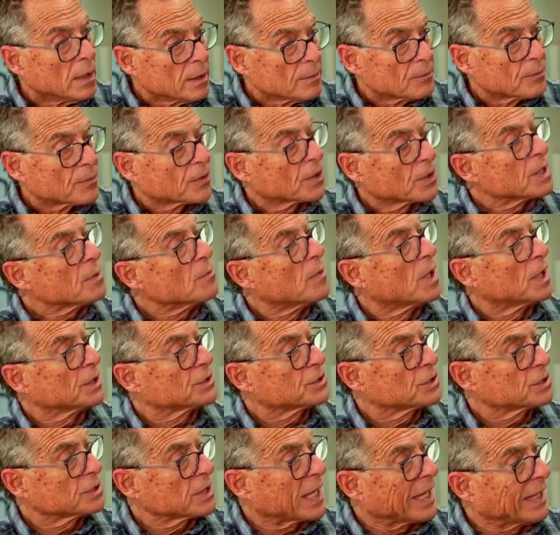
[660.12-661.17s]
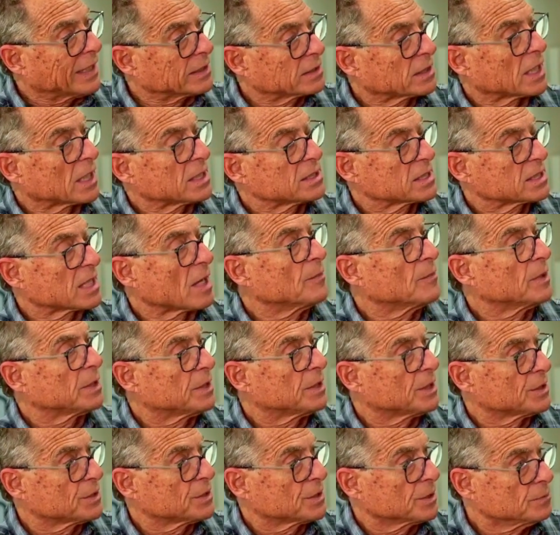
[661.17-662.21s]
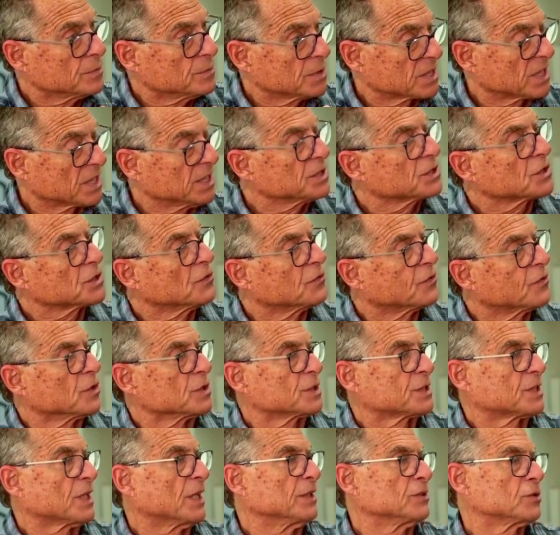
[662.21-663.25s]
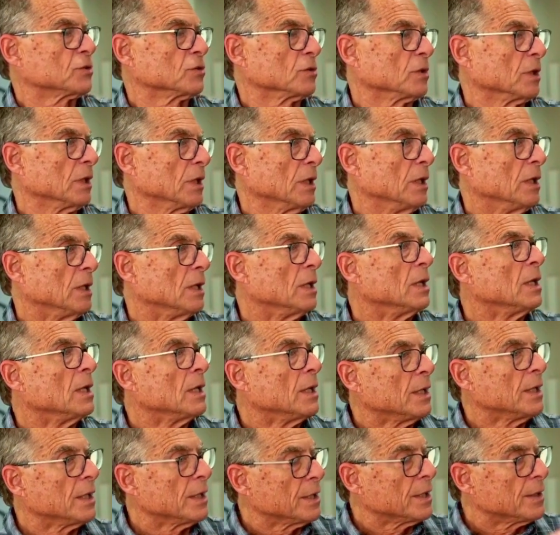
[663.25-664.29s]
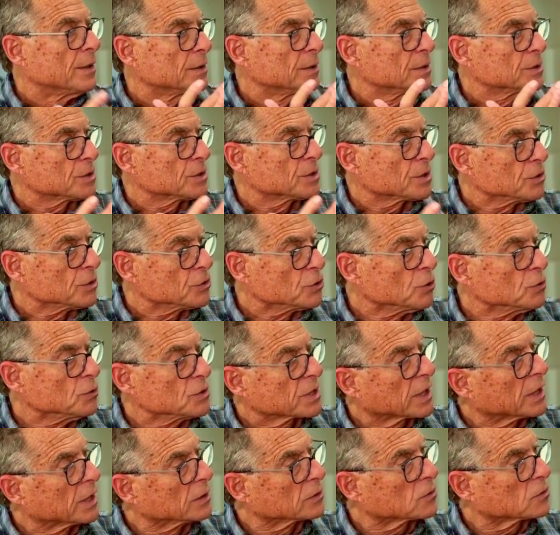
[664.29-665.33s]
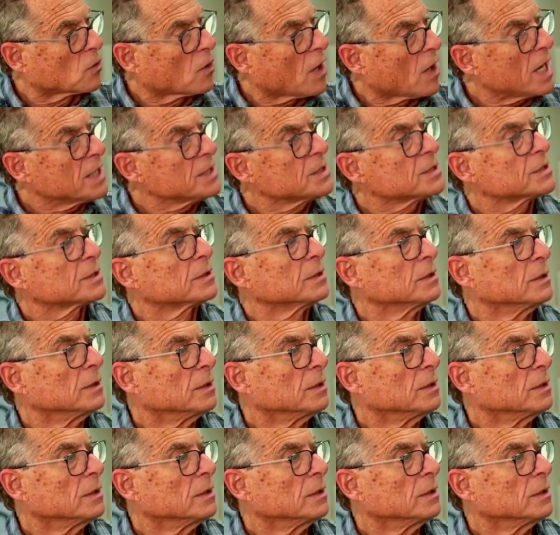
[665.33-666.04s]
pretty much anti-Semitism since the 1st century. As the Jews killed Christ,